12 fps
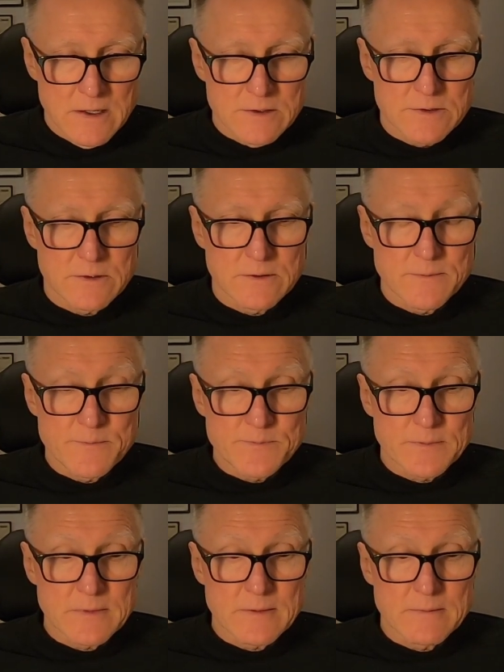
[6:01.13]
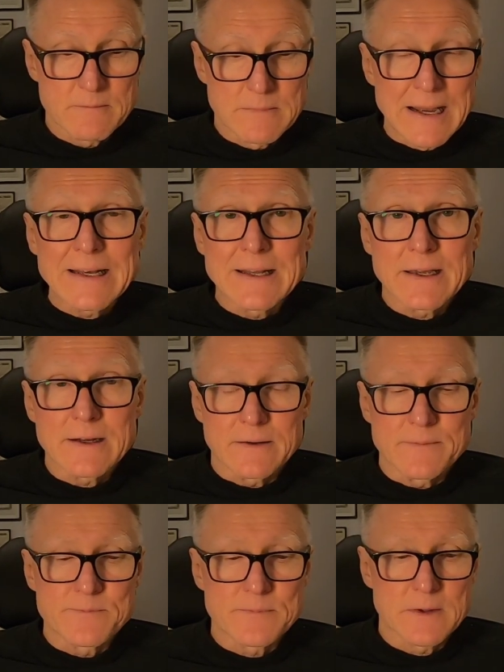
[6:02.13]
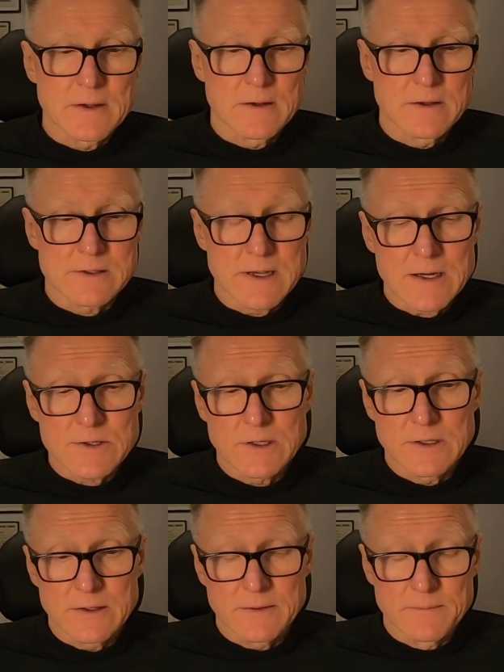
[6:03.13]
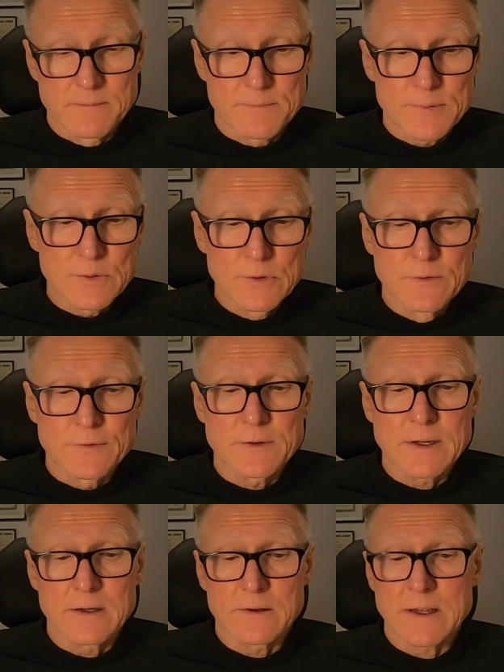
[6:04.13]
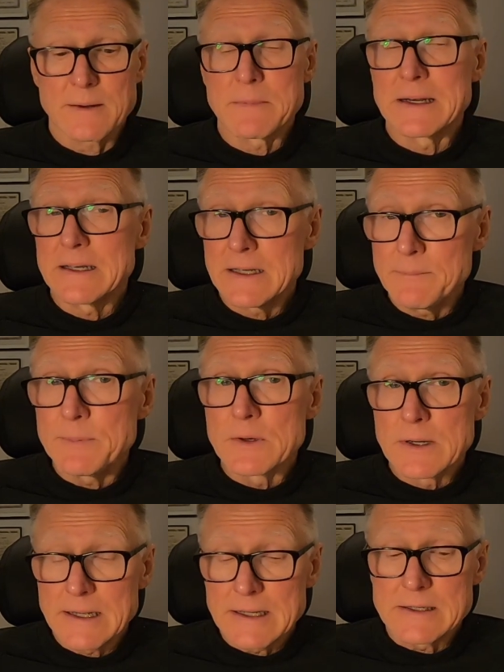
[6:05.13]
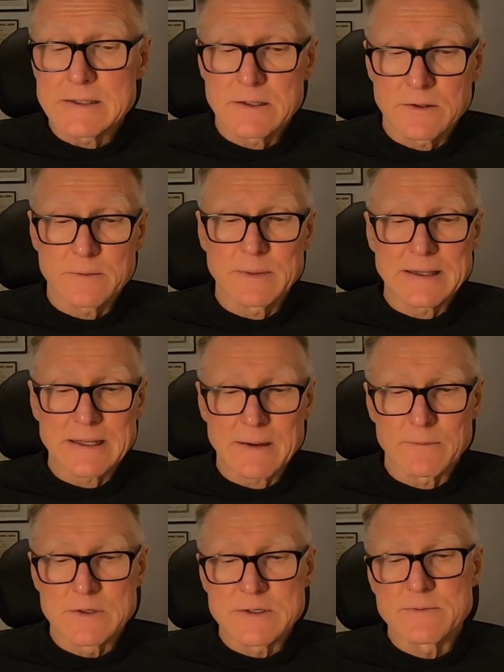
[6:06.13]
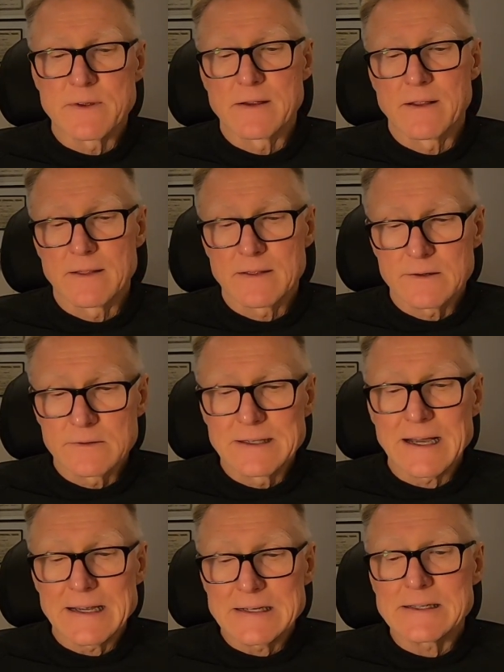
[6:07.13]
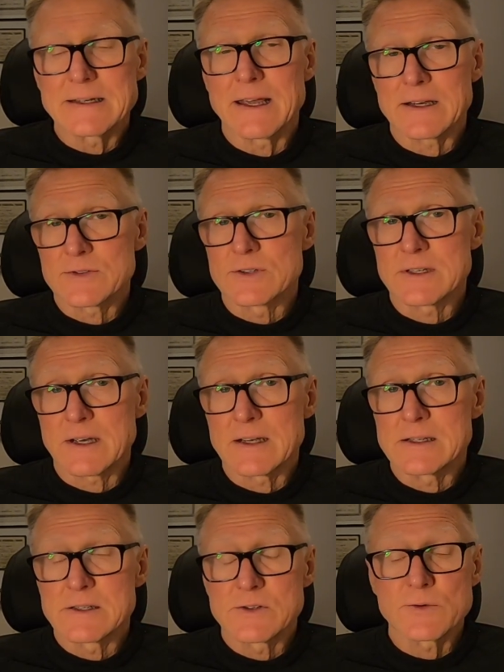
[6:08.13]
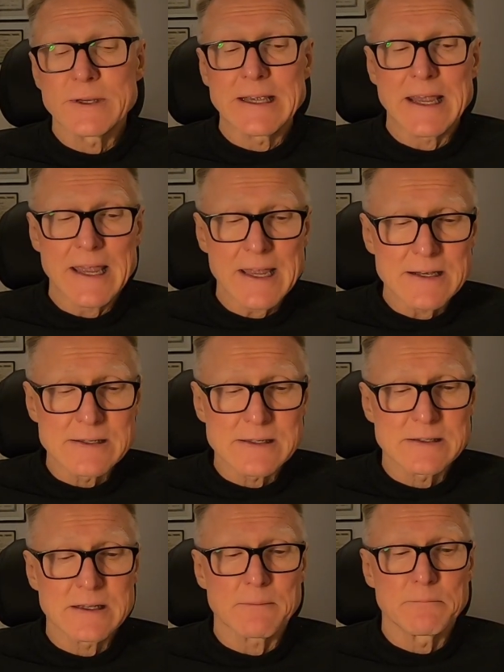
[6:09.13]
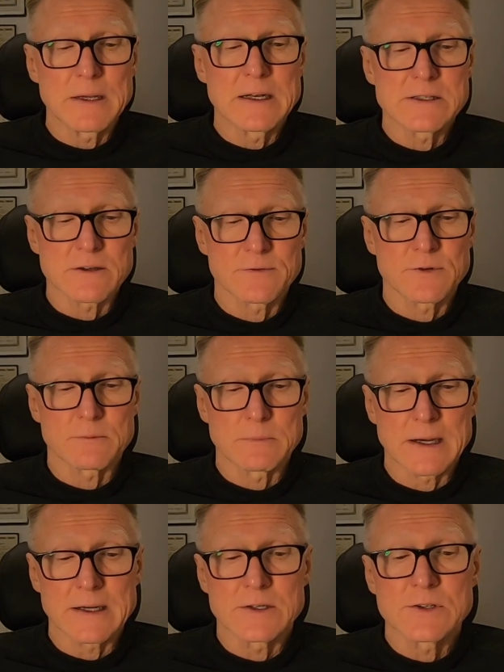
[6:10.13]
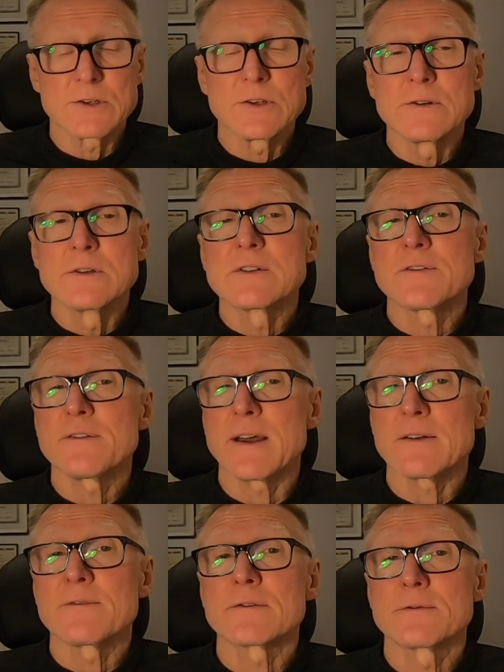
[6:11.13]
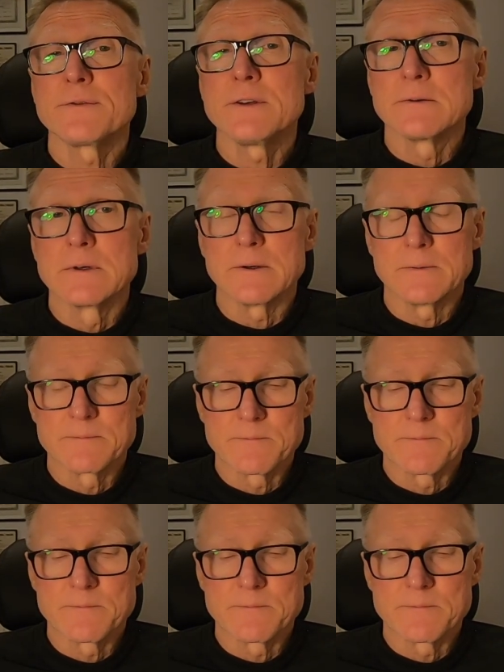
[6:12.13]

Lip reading: So my data is actually proof that you can manipulate your metabolism through diet and exercise to enhance the ability of your body to use fat for fuel.